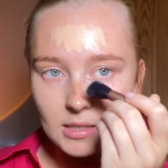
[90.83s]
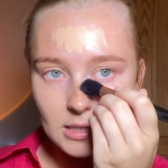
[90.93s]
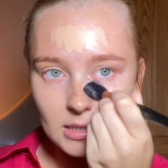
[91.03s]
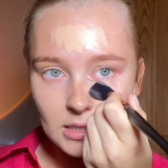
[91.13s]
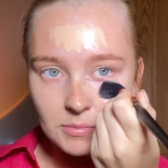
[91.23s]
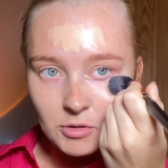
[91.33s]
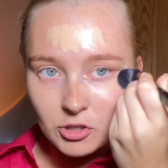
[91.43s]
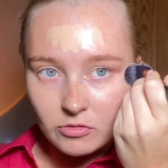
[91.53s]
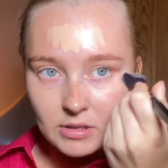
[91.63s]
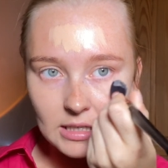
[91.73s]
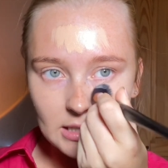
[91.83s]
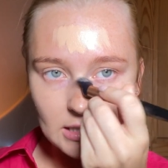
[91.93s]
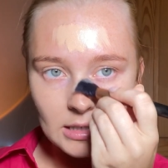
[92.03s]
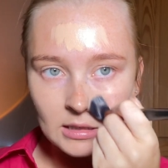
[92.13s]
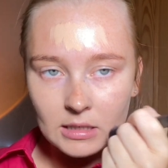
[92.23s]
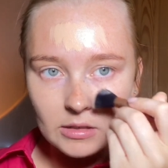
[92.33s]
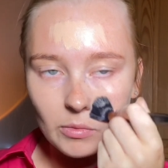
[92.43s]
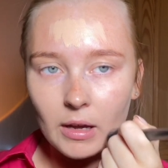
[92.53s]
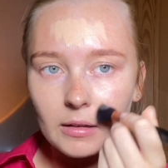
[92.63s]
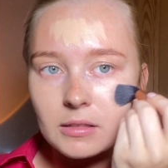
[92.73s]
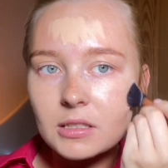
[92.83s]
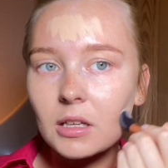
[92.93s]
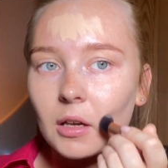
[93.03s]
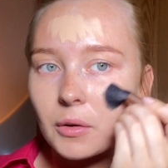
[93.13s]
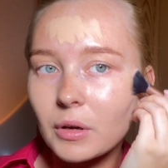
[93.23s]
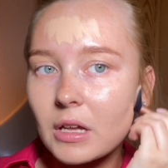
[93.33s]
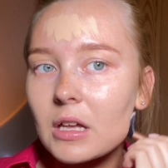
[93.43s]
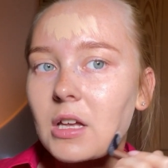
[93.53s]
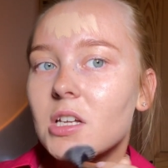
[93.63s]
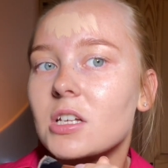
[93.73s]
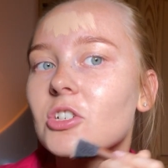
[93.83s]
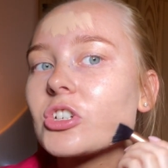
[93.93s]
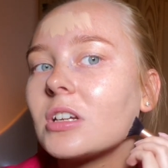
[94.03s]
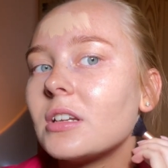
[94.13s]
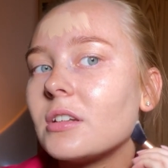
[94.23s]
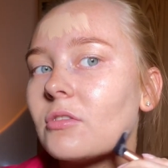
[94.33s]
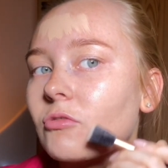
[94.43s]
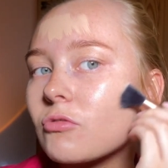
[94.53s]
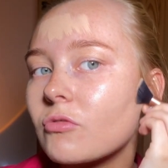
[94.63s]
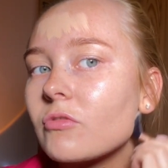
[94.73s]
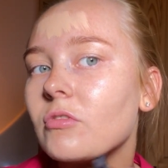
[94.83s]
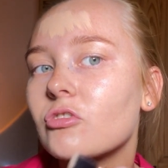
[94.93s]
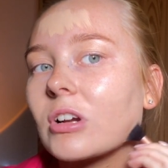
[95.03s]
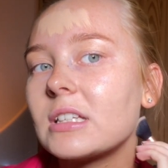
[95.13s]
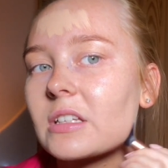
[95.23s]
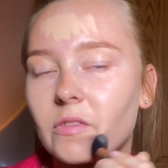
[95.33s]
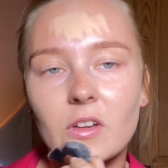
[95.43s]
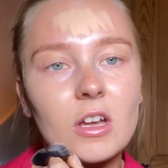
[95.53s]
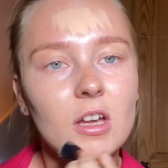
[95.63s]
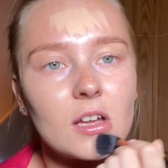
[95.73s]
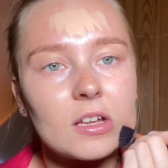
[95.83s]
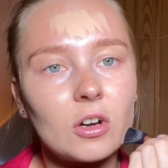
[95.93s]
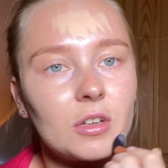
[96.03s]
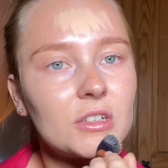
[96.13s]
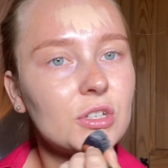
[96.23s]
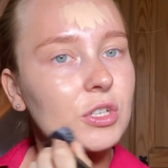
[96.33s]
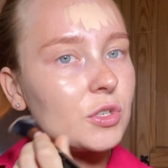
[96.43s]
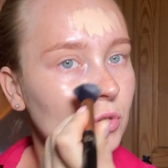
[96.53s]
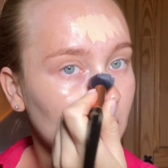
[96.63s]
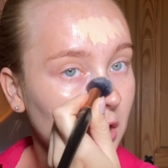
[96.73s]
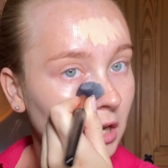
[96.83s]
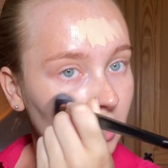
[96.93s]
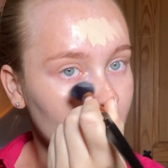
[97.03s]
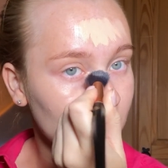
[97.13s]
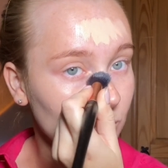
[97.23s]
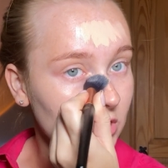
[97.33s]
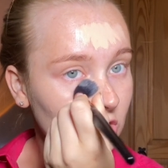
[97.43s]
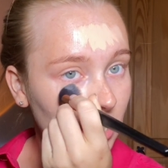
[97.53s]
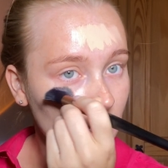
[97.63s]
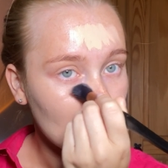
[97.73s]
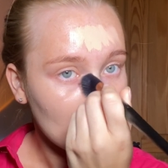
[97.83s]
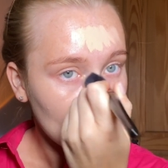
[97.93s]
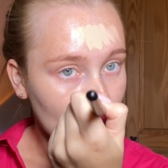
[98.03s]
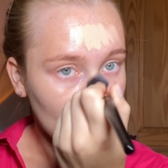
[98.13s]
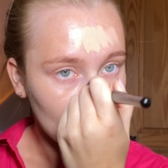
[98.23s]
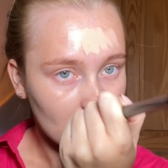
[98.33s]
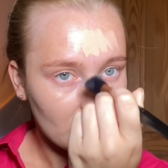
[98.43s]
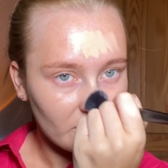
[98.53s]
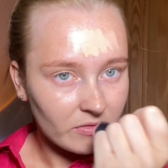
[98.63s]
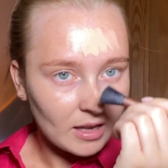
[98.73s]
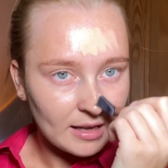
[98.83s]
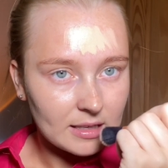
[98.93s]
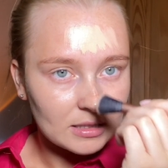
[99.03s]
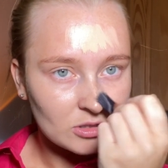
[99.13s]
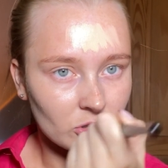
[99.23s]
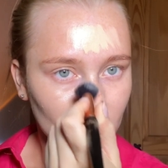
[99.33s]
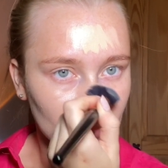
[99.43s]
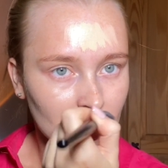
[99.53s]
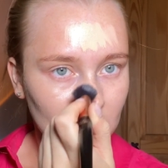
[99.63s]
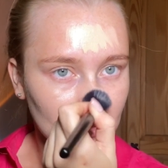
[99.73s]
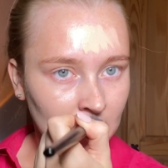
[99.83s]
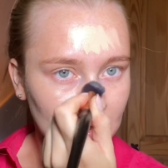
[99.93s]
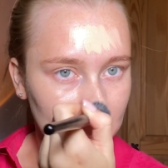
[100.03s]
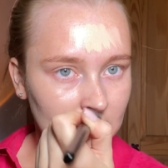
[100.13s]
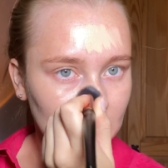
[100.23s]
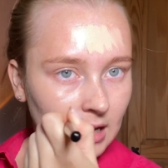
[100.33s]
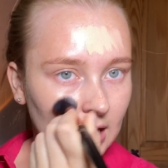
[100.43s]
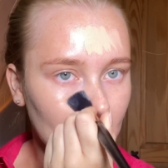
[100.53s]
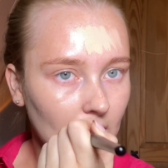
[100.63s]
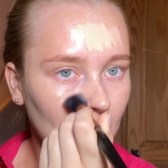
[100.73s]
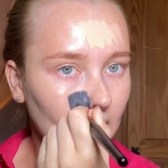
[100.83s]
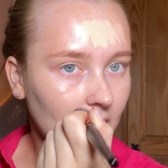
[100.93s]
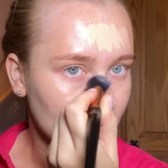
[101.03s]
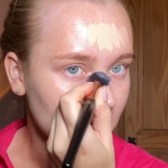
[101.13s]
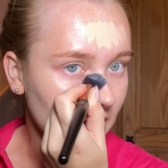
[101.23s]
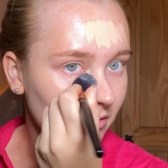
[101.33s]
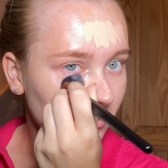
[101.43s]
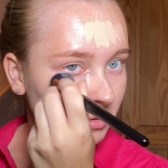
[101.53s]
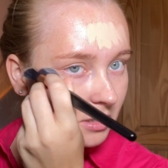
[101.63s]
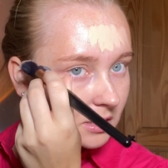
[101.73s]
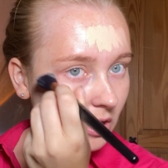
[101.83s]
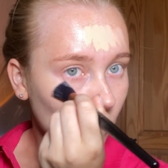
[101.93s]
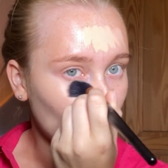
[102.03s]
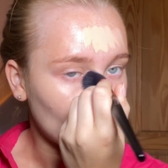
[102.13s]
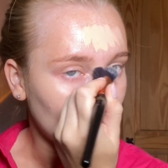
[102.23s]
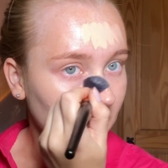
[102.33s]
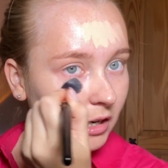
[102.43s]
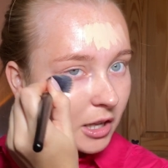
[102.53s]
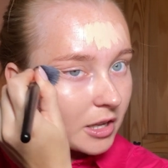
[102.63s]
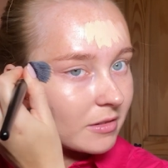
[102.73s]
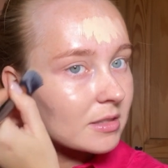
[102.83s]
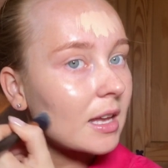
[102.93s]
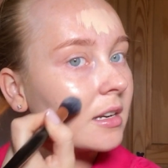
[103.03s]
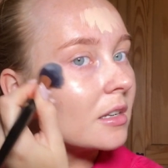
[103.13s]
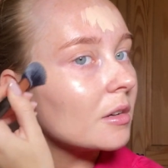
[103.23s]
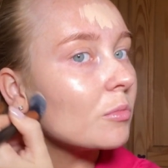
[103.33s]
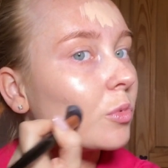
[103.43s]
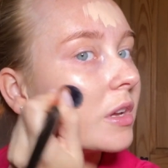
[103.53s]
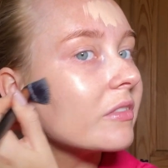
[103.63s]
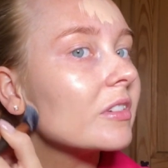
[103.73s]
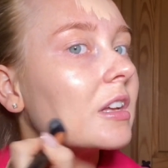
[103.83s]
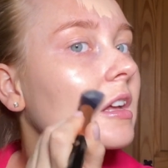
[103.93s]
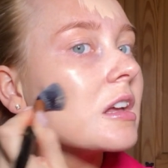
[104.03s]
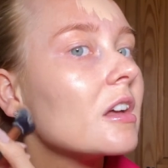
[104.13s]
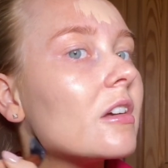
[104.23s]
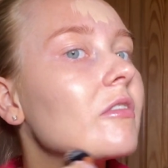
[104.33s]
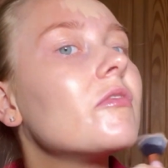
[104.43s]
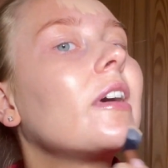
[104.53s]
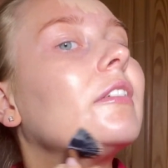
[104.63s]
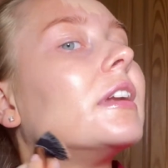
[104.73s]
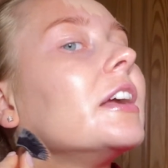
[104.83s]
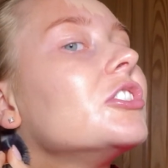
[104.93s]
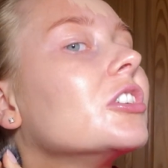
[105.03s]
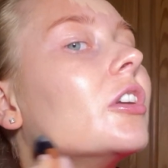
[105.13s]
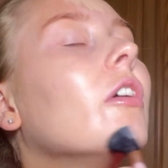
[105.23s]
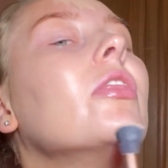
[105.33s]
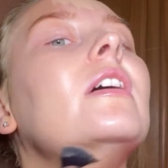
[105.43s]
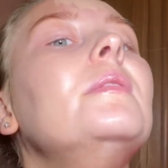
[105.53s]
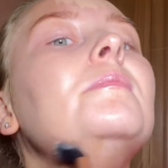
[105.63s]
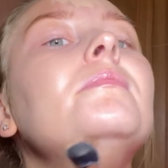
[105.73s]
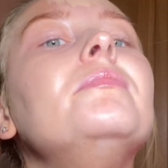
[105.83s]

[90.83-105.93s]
smudge resistant as well, so it shouldn't transfer onto clothes, which if that is true then that is a lifesaver, because all my clothes end up with foundation on them.